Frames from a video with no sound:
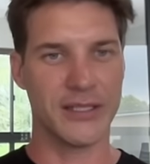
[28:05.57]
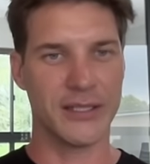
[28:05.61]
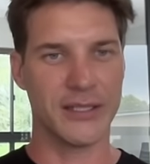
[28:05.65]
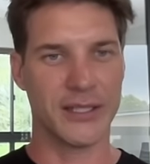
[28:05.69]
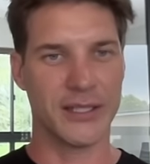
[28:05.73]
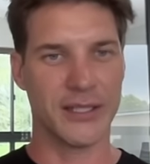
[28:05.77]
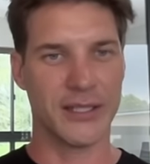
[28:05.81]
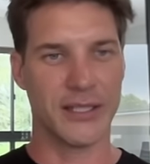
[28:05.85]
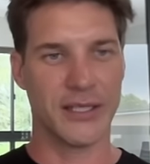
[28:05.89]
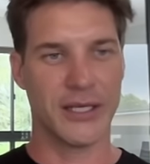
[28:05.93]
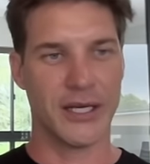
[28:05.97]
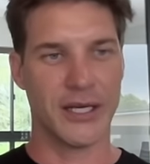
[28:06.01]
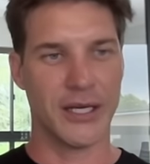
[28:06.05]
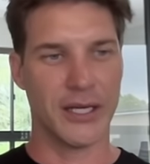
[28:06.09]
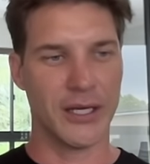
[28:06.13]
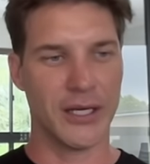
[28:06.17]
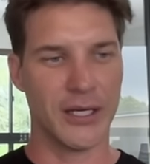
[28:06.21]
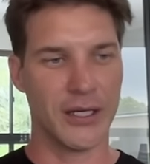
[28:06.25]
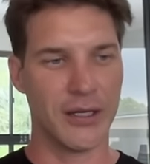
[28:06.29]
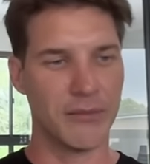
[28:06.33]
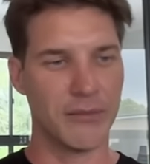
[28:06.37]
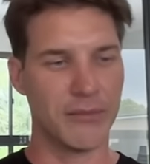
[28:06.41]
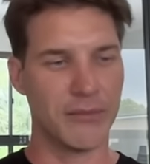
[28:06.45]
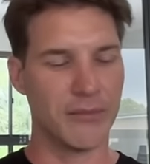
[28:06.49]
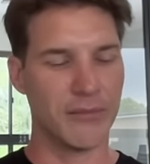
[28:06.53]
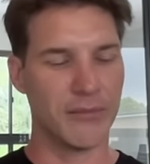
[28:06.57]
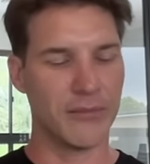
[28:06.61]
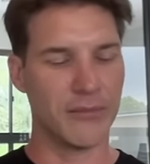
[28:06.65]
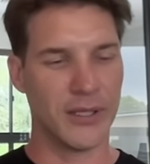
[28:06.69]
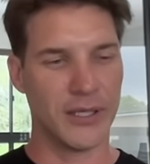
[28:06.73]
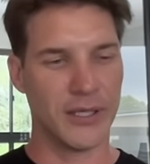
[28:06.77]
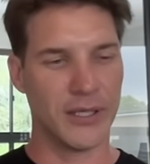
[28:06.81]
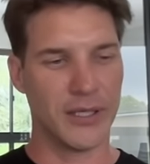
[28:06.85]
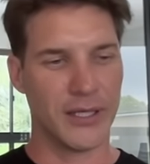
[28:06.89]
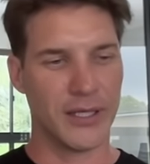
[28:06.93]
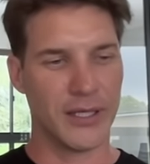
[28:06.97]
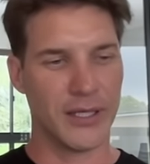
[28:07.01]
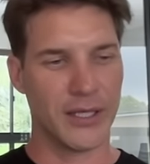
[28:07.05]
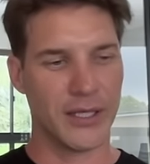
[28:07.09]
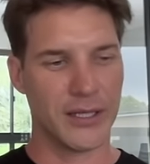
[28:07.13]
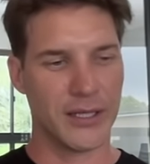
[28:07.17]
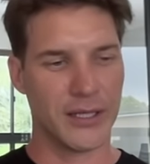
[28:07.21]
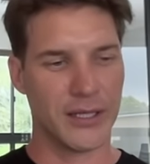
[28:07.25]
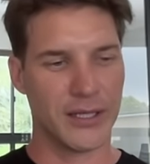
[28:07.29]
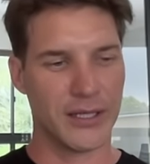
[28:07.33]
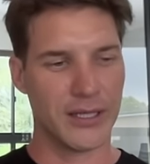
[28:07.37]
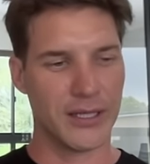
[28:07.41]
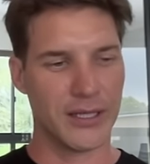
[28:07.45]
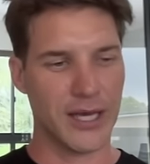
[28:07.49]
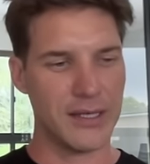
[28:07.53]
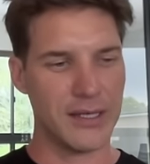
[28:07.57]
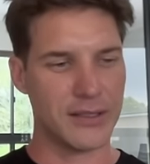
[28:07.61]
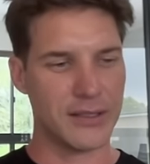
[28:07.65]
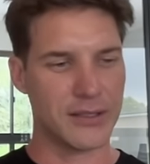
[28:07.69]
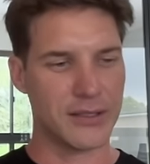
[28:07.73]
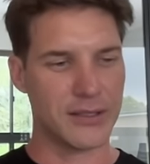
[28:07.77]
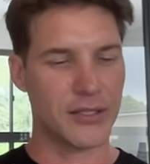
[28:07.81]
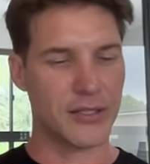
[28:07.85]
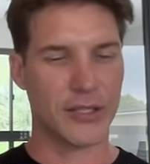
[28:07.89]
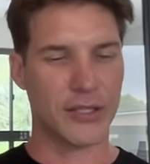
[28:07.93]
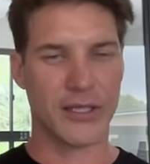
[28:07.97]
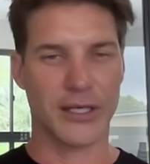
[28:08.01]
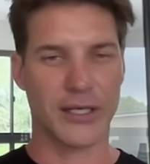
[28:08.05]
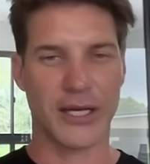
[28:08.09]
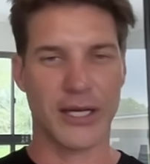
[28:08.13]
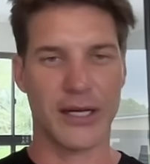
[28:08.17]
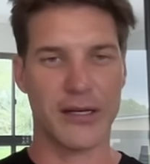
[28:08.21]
Um, that took it out of me.